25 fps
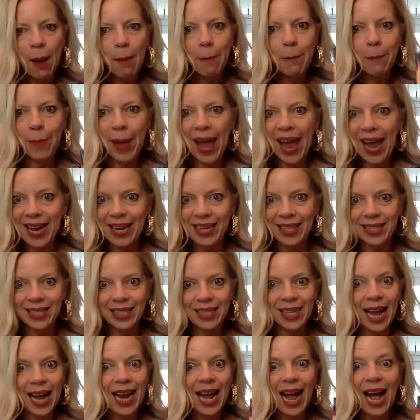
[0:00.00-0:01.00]
base.
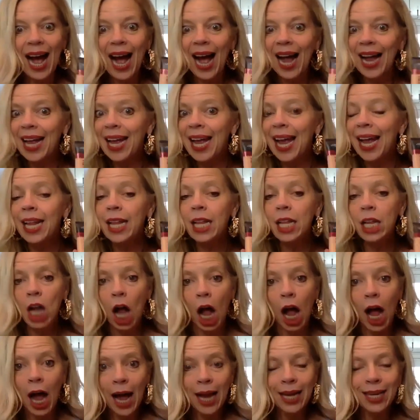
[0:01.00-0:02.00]
Like, I
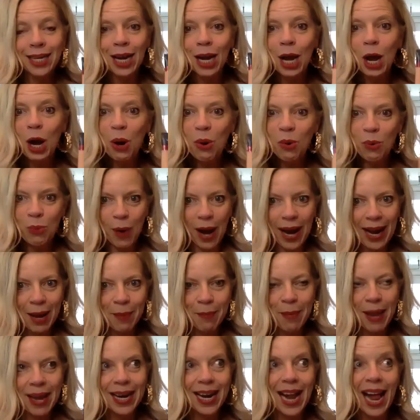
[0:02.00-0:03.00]
cannot
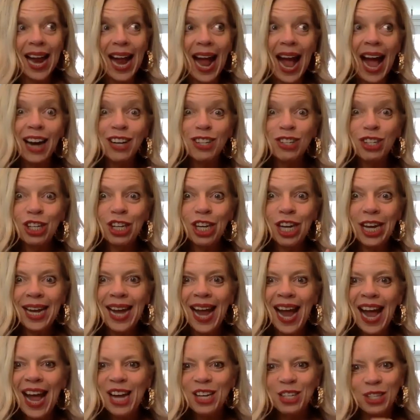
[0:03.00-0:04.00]
recommend it. I actually
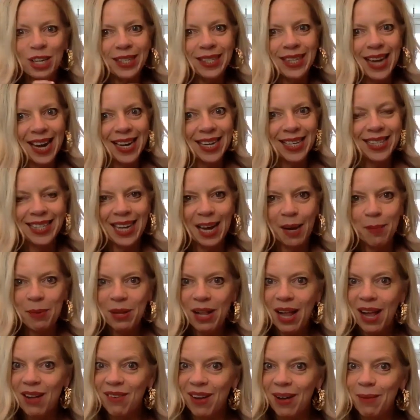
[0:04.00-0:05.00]
just got a sample
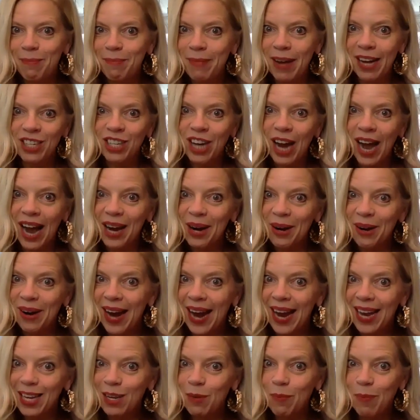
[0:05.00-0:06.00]
of a much higher
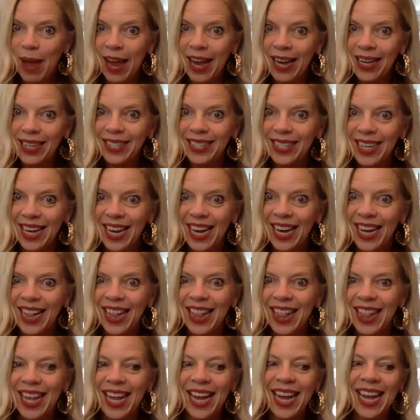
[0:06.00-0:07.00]
end base in
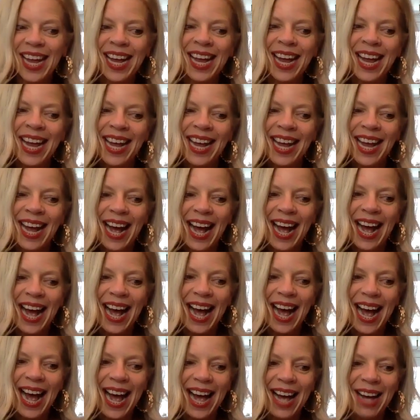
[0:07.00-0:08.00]
the
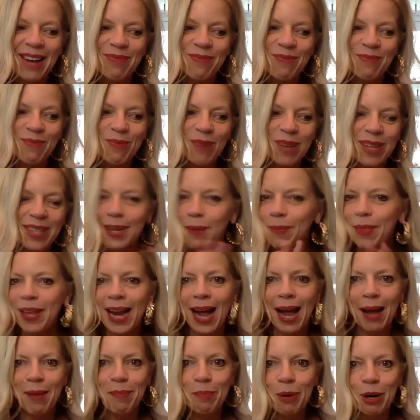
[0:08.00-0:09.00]
with something
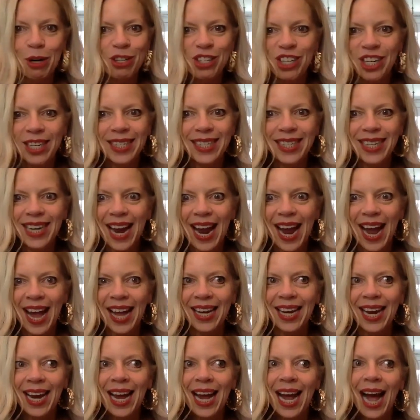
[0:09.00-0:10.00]
I purchased,
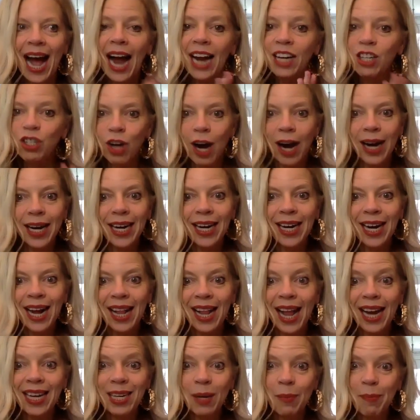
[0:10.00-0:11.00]
and I tried it and I
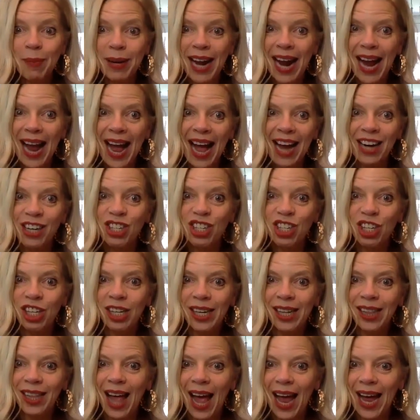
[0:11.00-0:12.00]
liked it, but I
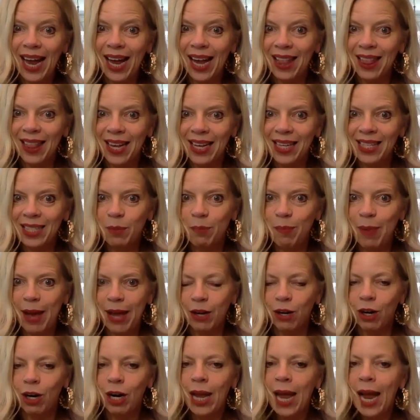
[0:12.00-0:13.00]
actually like this
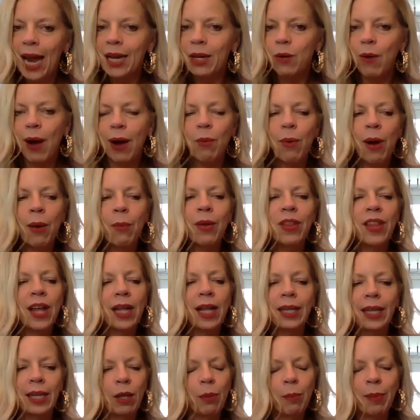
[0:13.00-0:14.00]
better. Now, I went with a
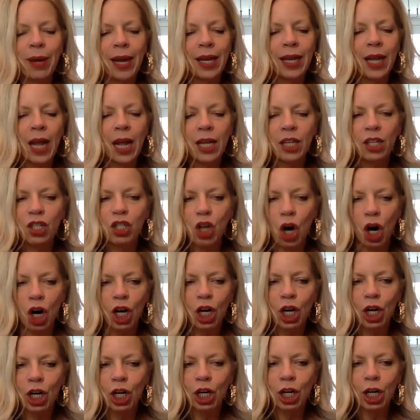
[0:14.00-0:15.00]
little bit
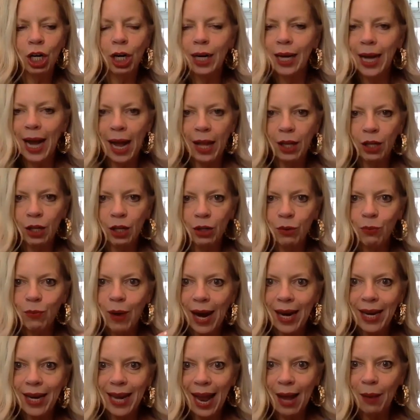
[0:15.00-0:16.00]
darker color
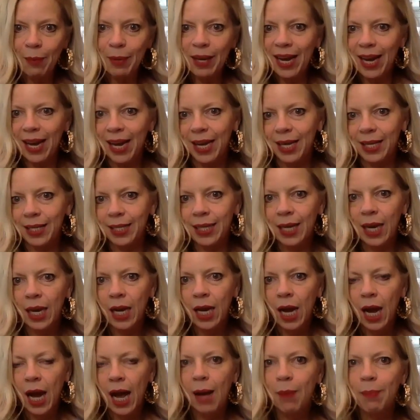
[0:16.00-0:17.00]
right now because
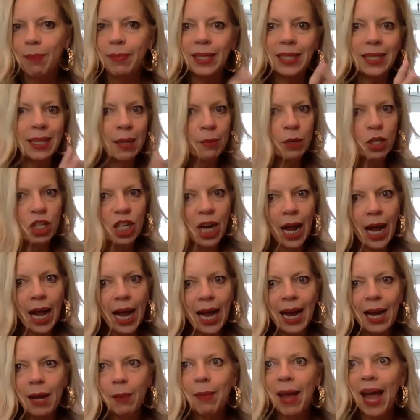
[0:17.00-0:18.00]

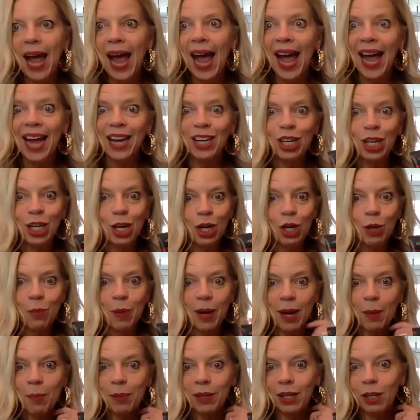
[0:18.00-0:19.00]
summertime, and you
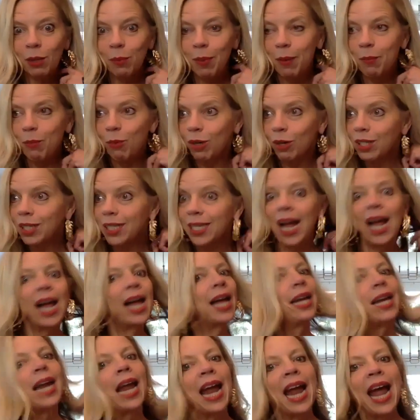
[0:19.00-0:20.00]
pick up a little bit more
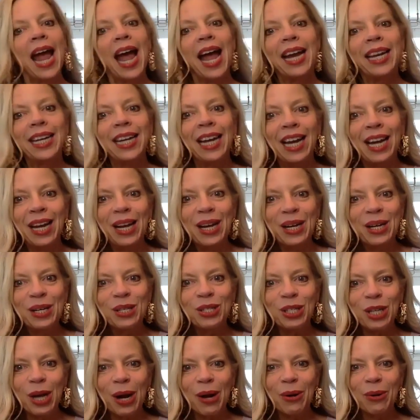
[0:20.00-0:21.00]
sun, and
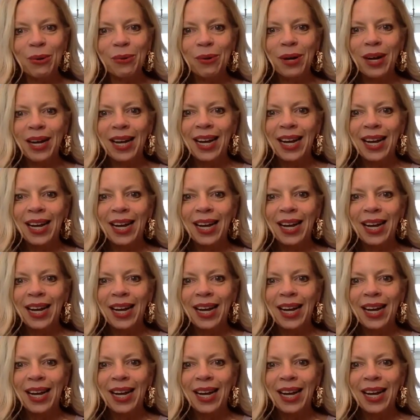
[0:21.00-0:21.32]
so